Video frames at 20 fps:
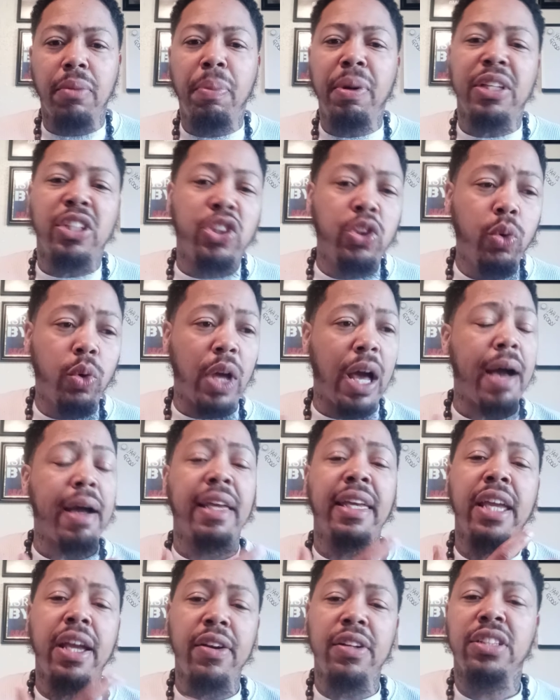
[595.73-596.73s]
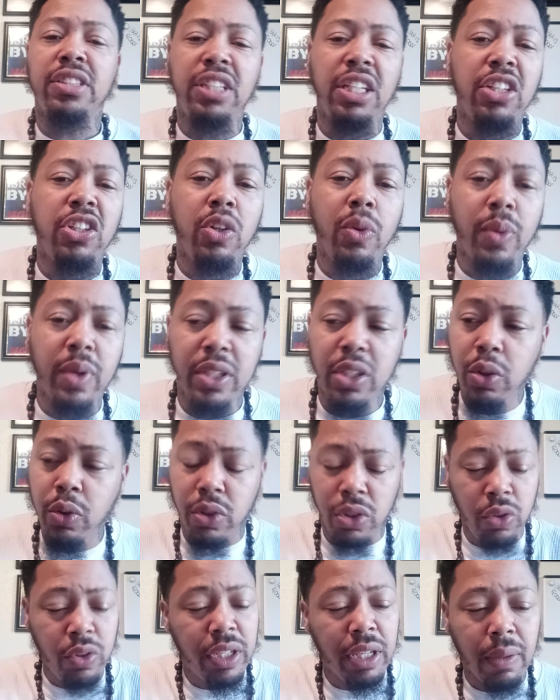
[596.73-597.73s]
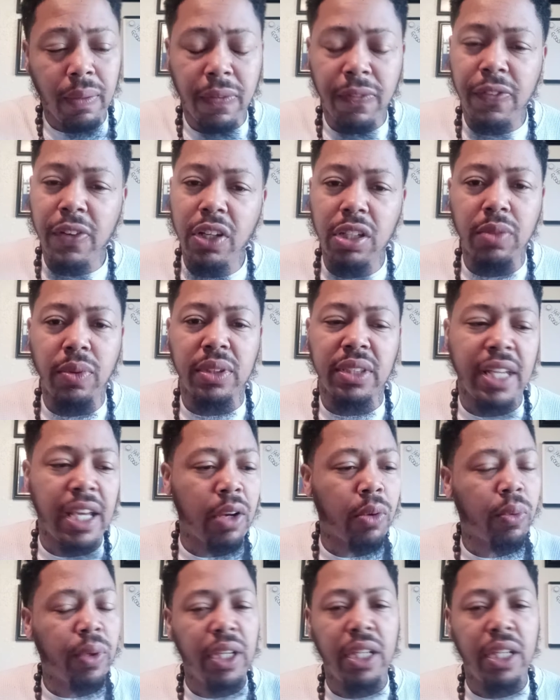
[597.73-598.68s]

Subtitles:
But I guarantee you get filled with that.